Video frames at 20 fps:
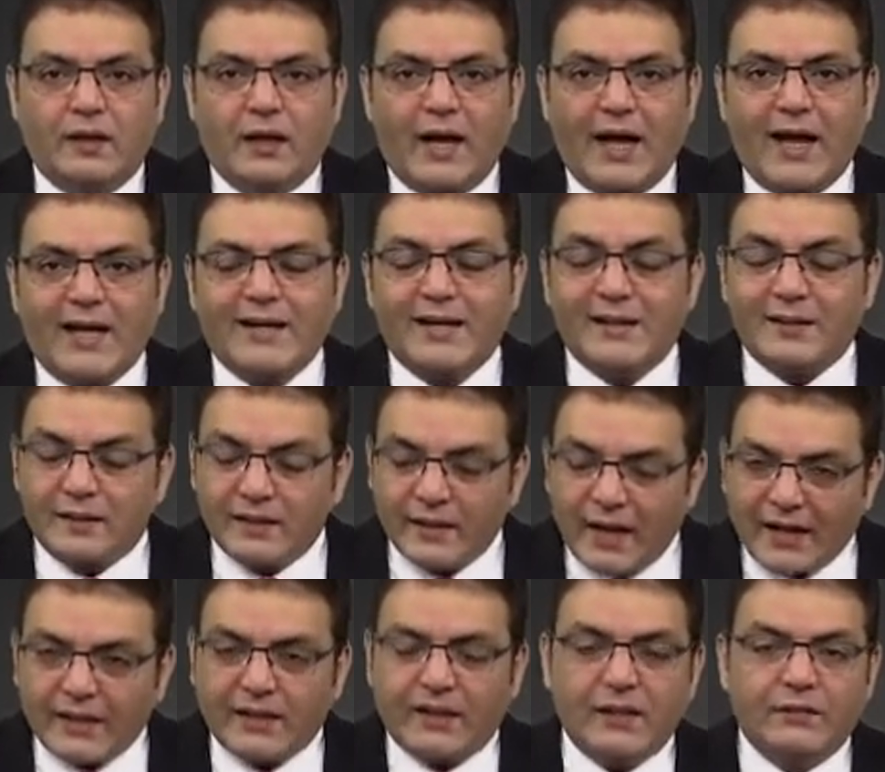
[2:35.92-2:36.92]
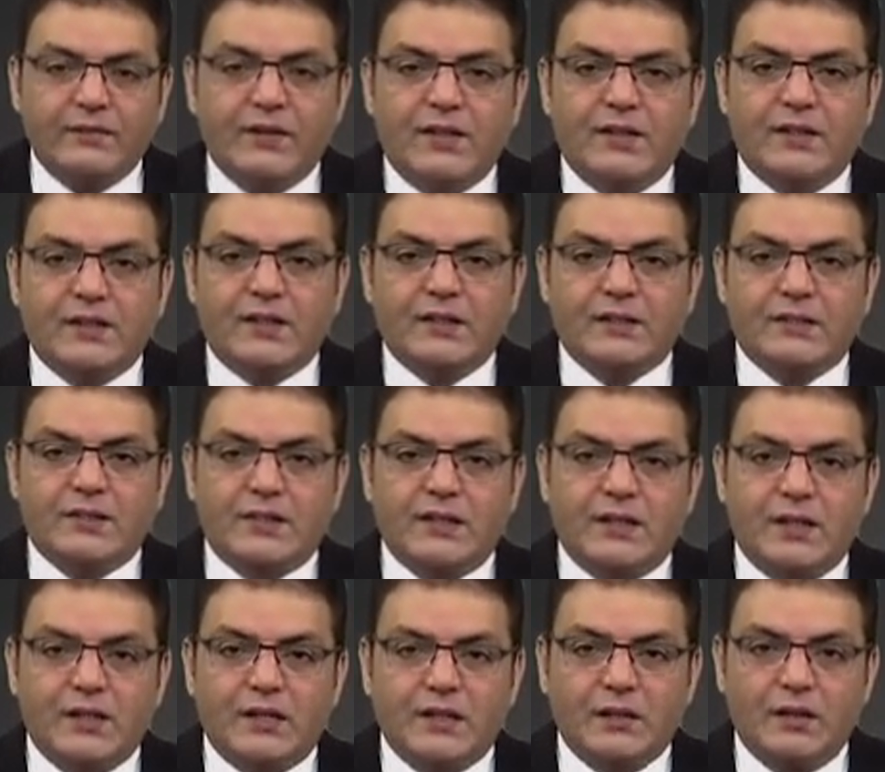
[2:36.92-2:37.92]
an attractive interest
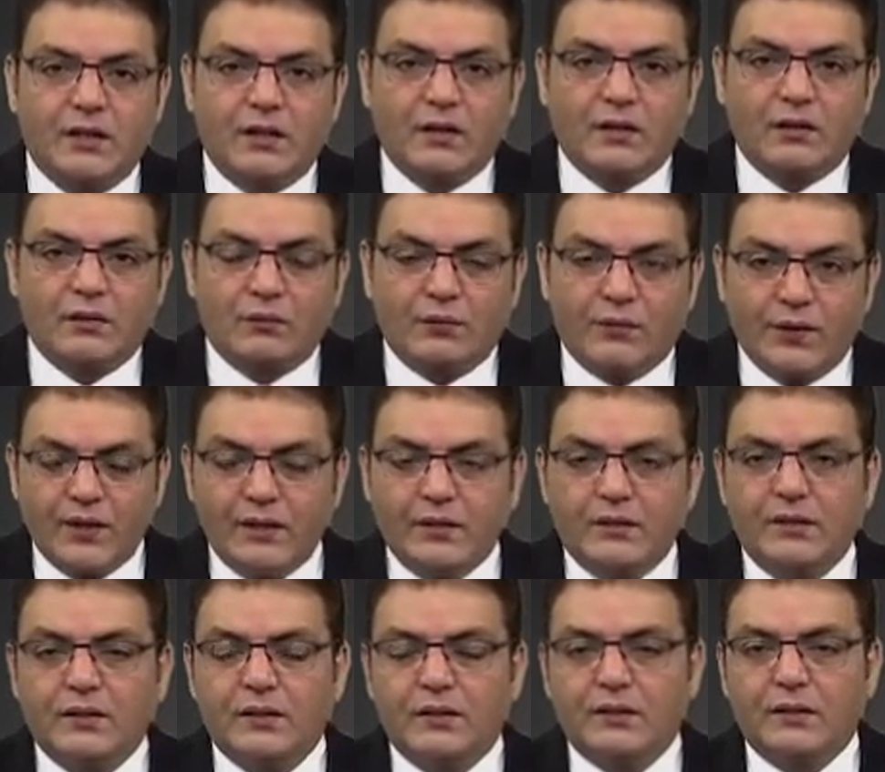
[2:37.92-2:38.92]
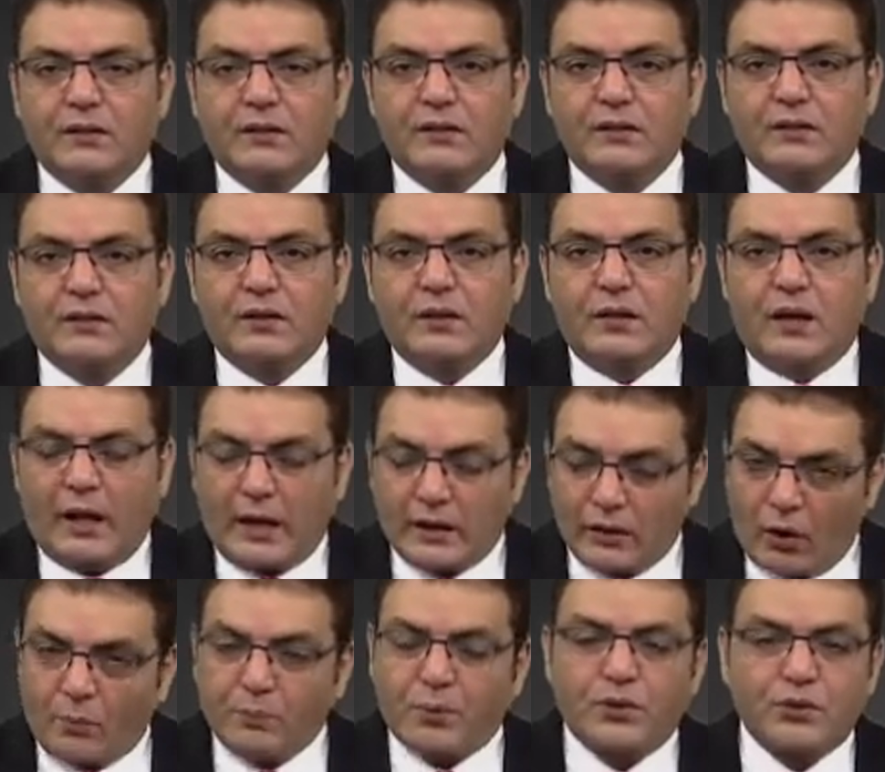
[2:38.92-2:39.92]
rate with an
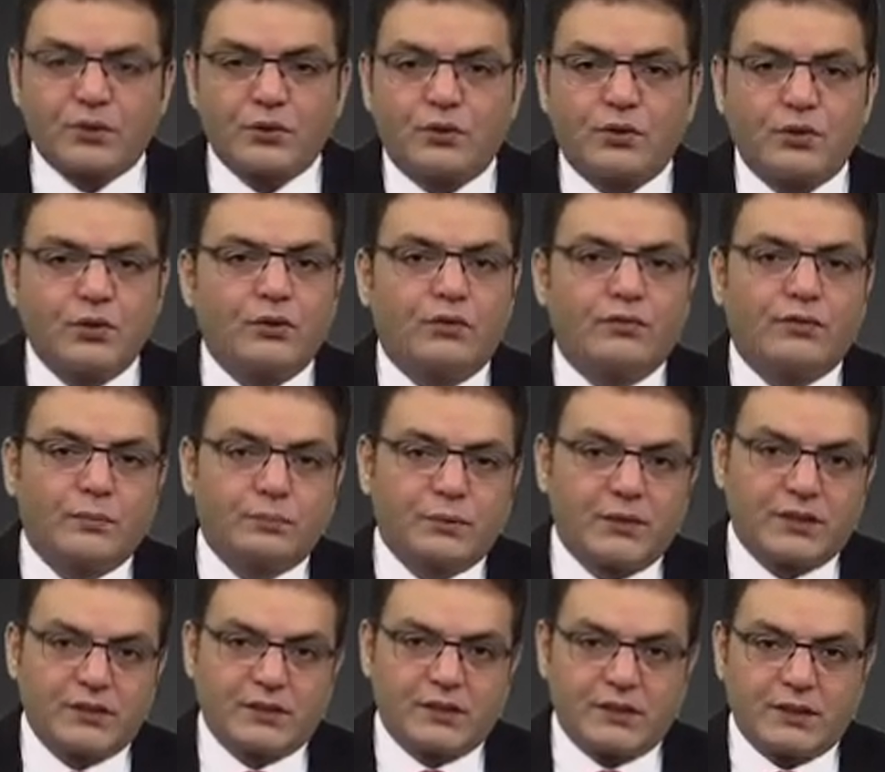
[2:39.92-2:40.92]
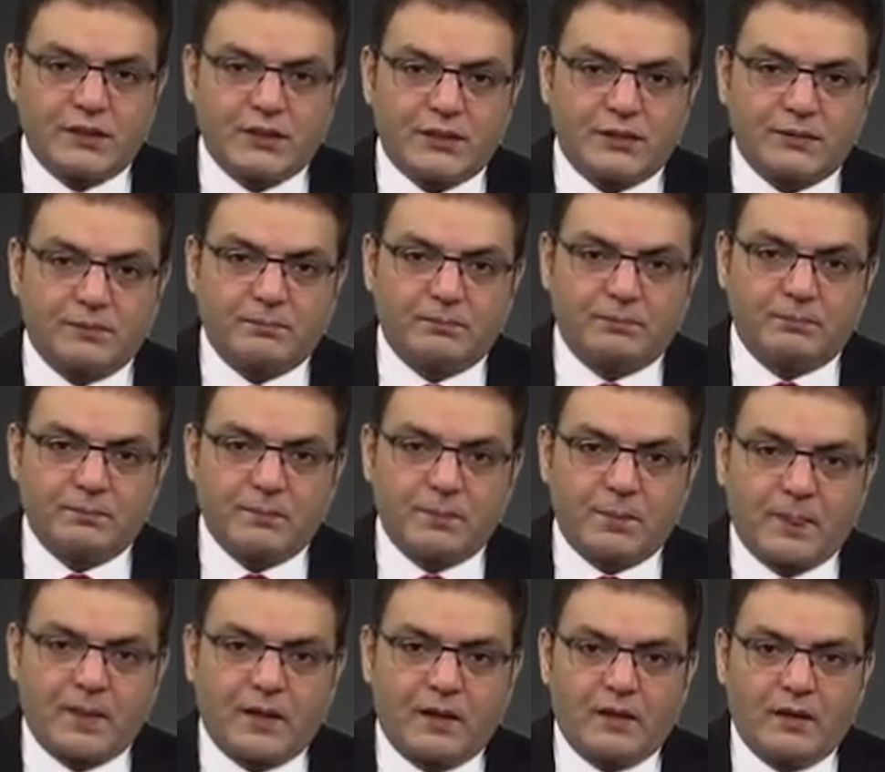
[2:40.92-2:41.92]
opportunity of appreciation.
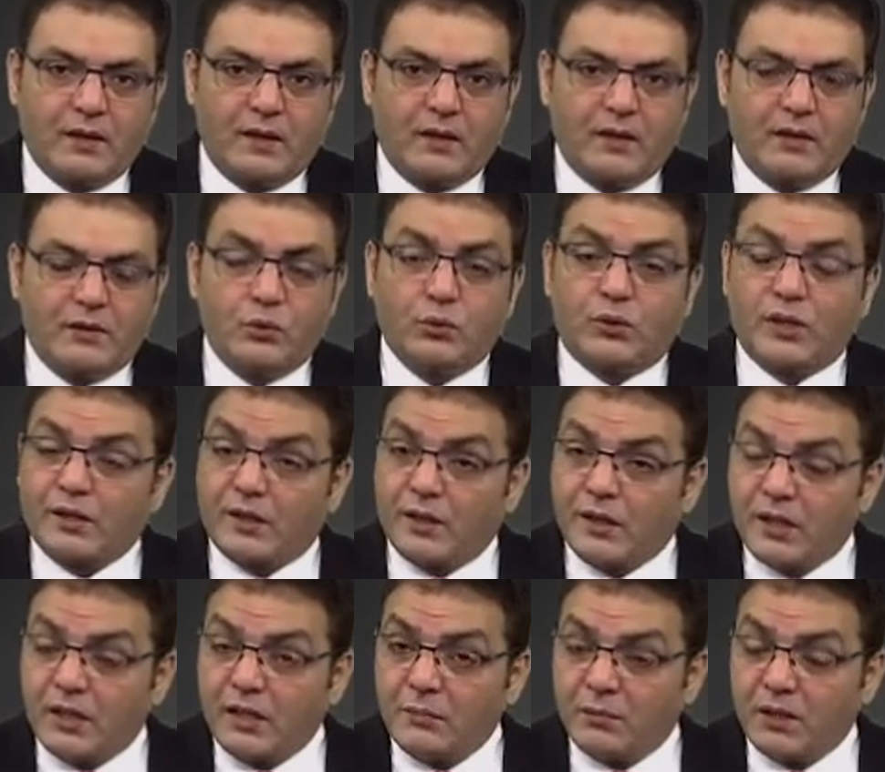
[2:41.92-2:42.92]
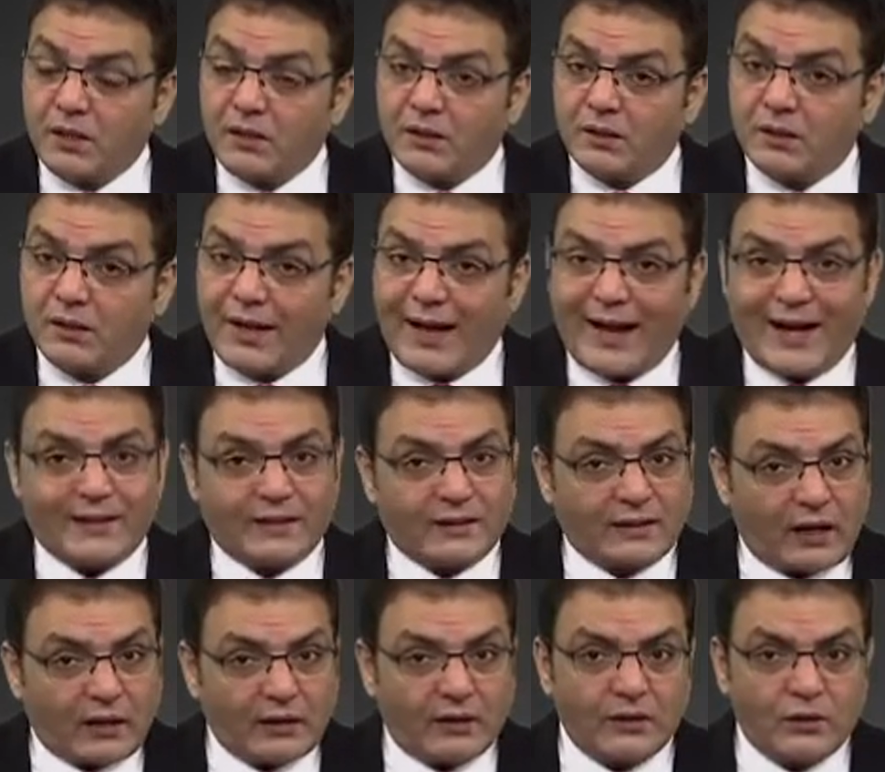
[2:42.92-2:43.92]
You can redeem it at
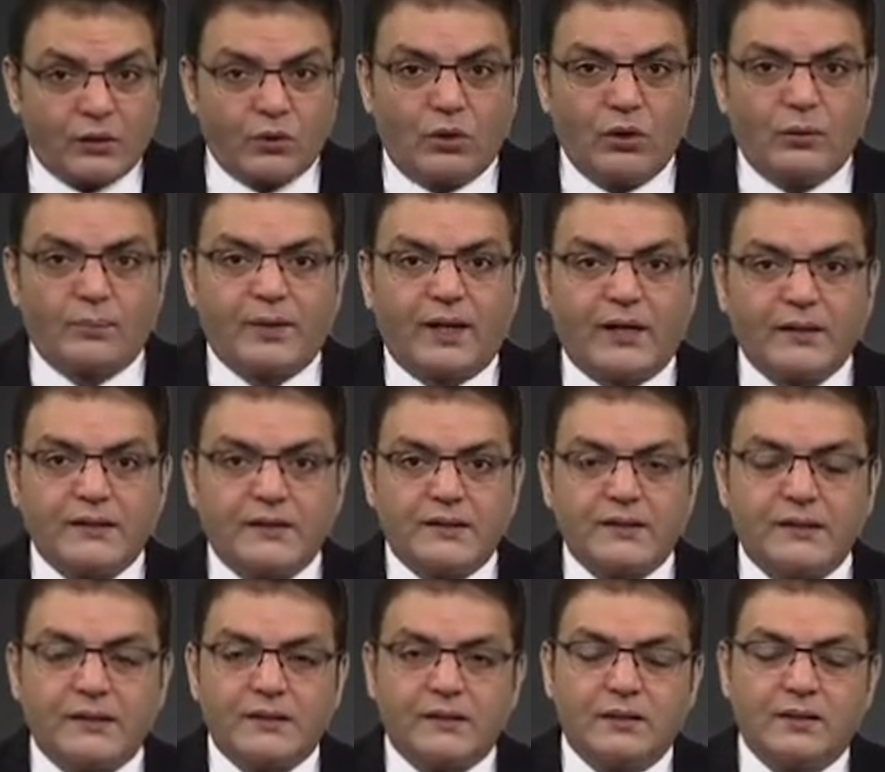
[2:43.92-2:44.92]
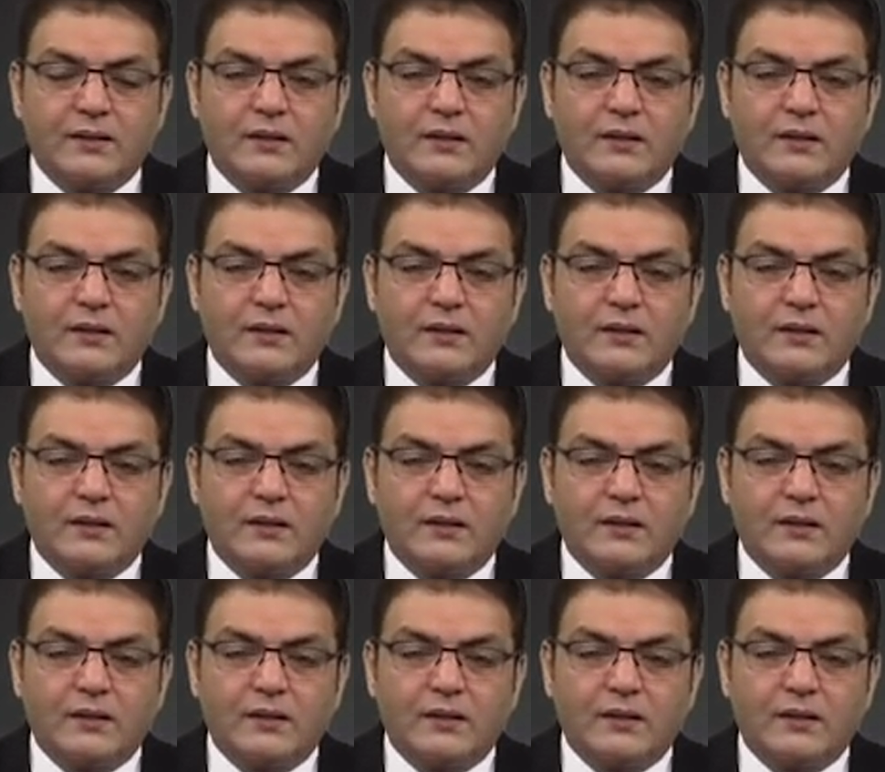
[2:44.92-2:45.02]
current gold prices.